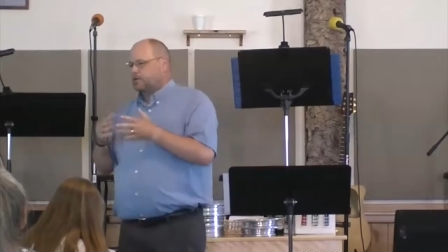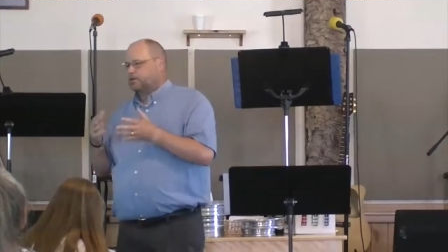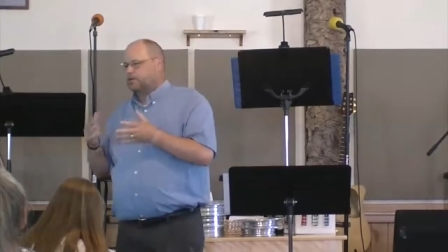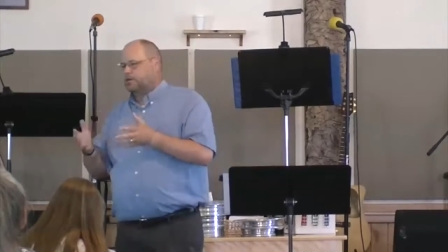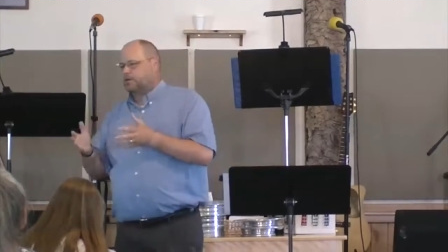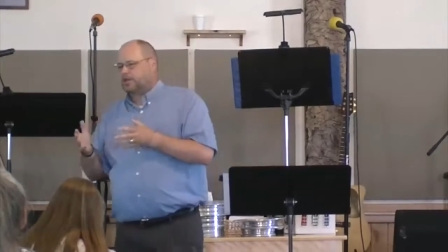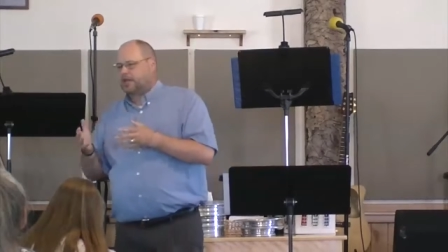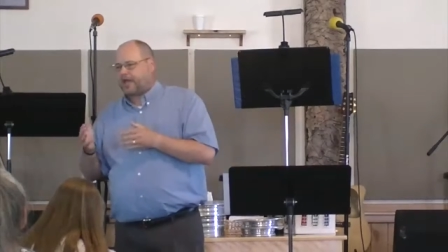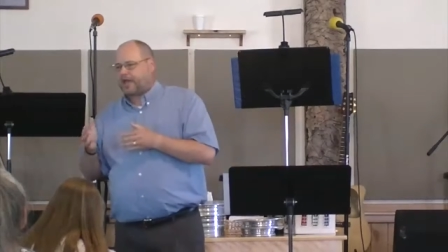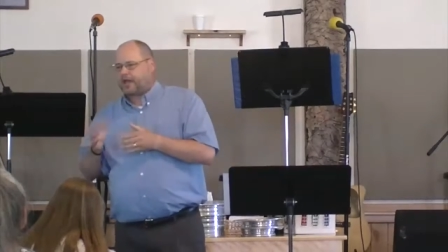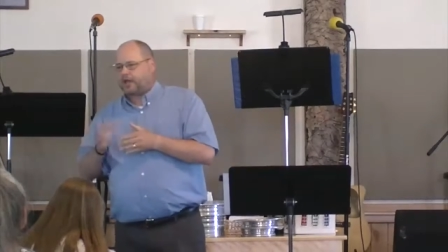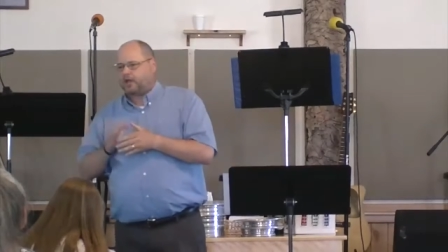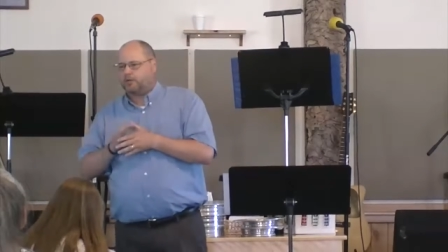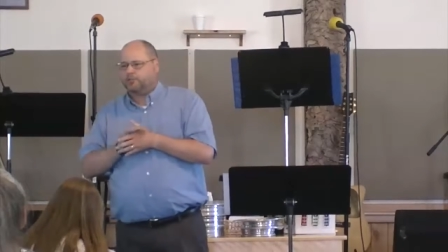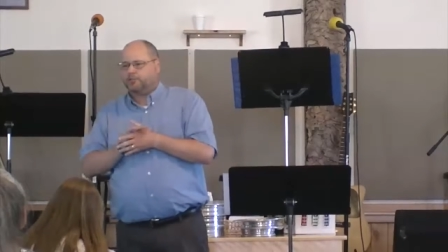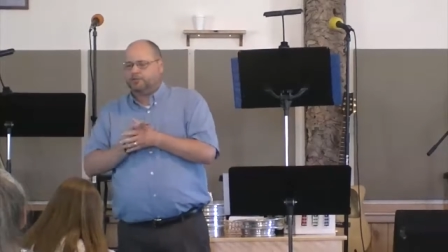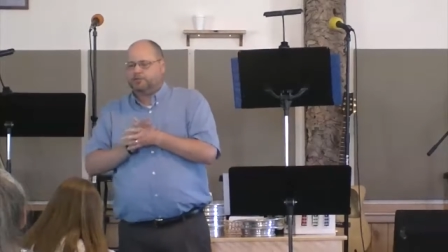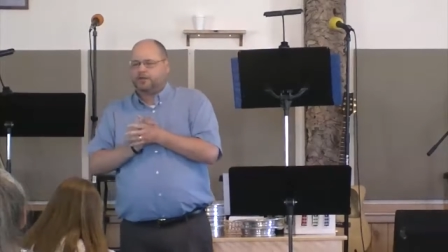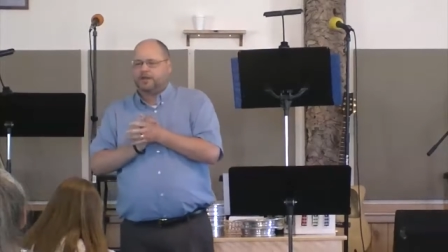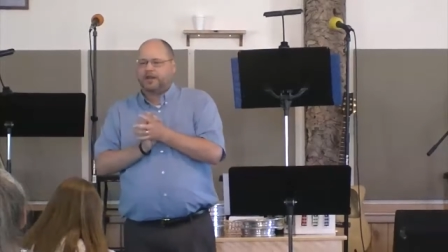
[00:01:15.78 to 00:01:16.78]
to
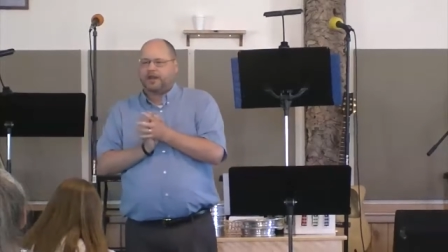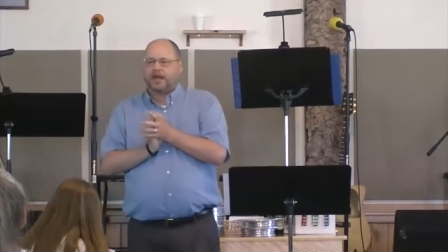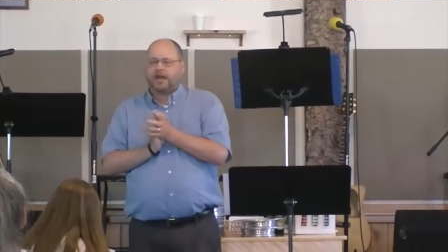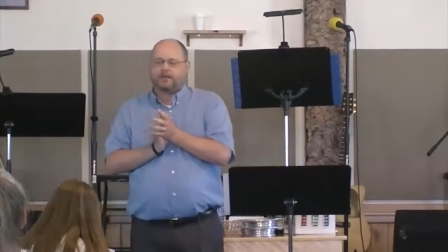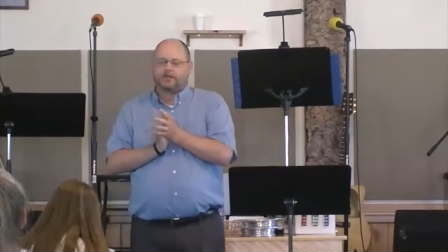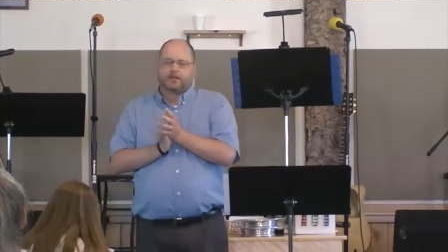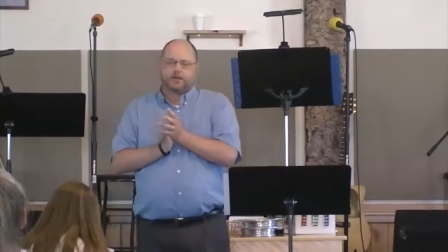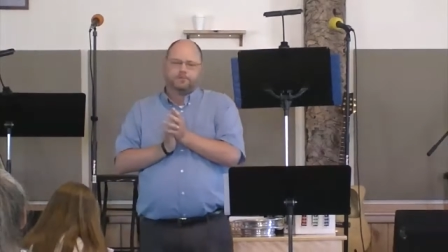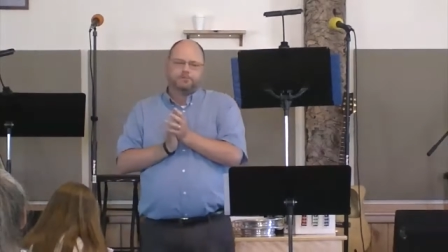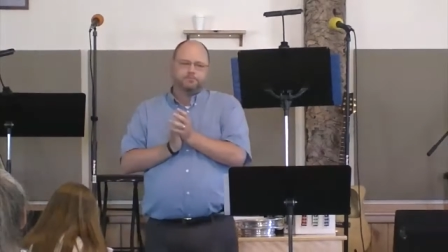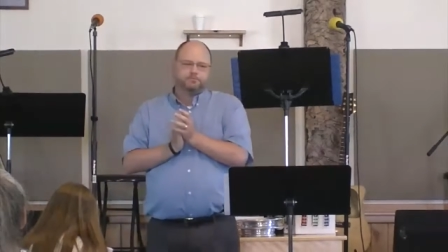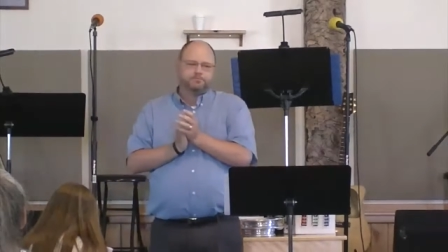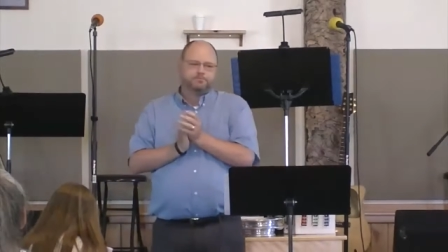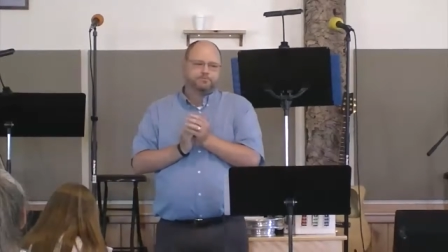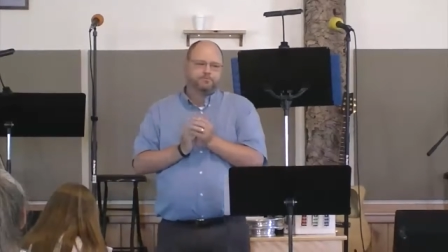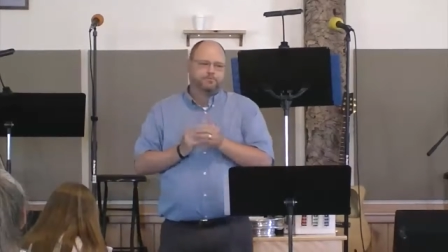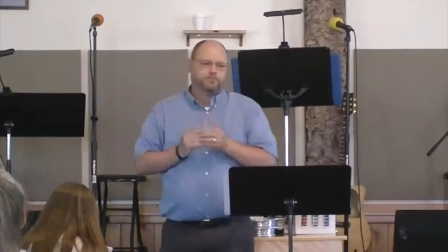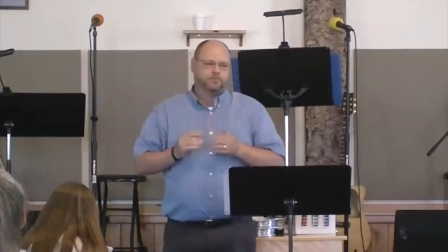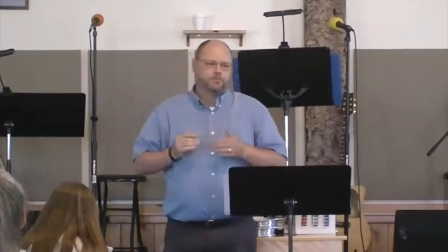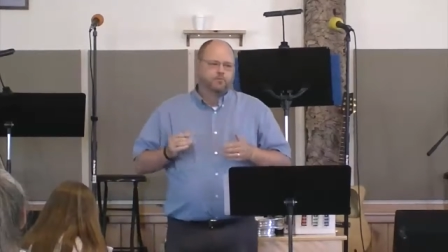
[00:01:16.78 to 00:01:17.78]
Caleb, to Nathan.
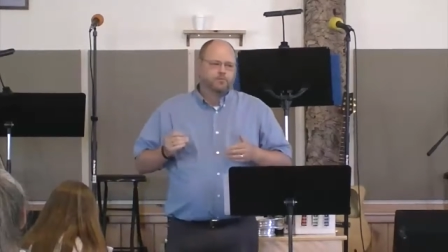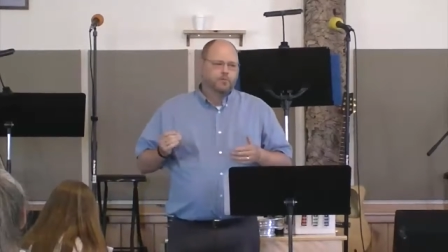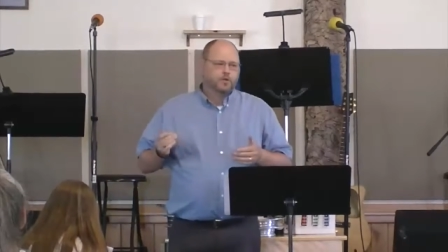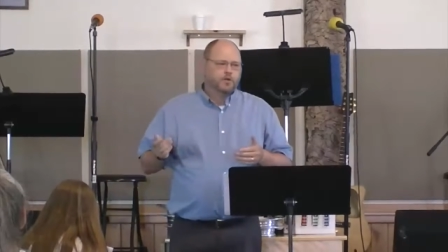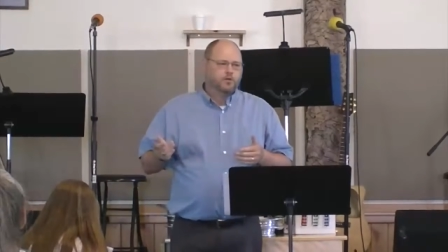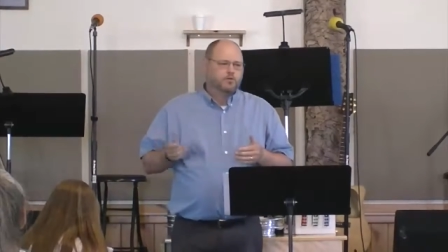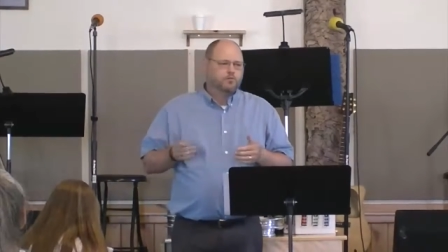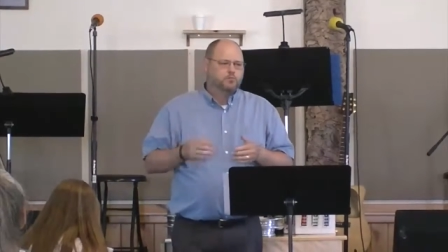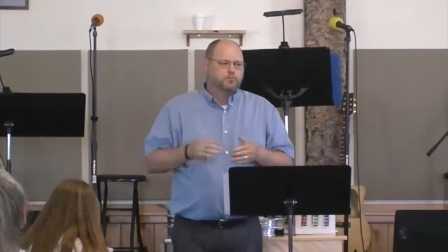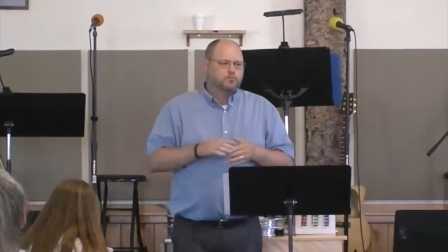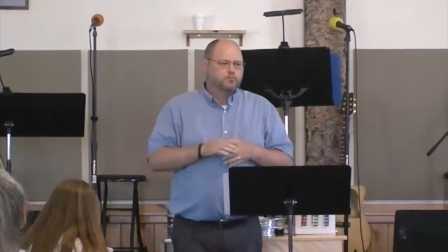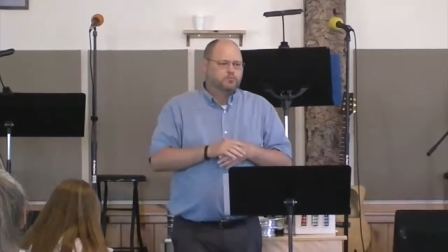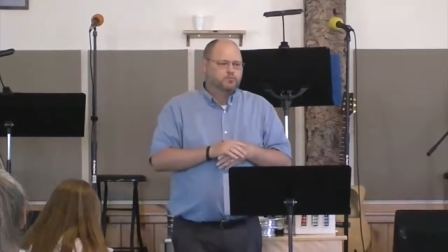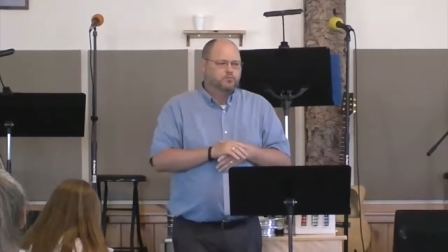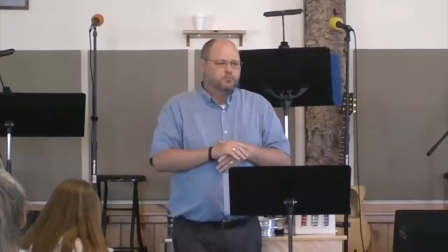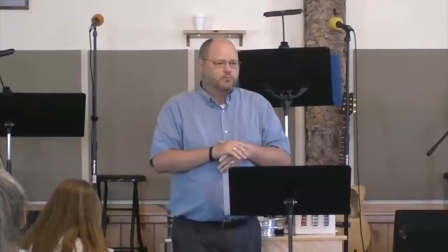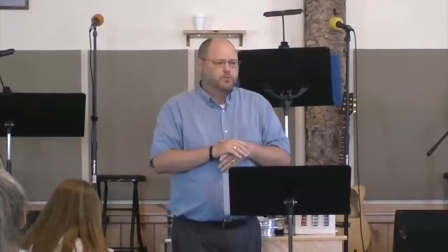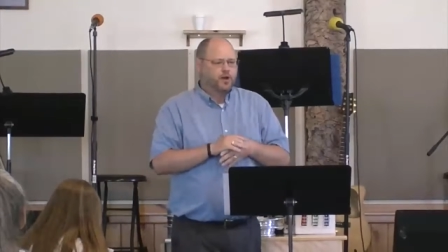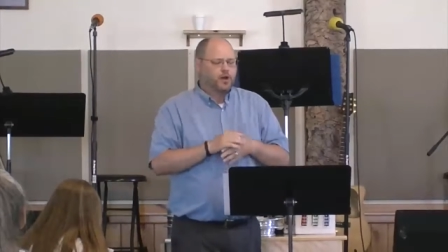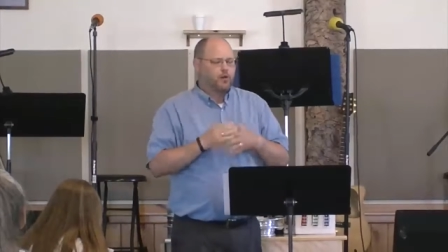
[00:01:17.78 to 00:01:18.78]

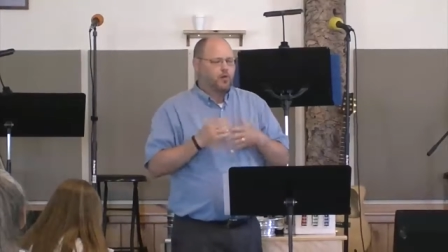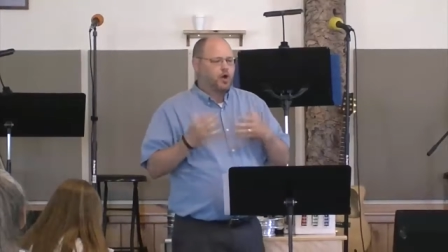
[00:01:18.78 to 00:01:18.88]
But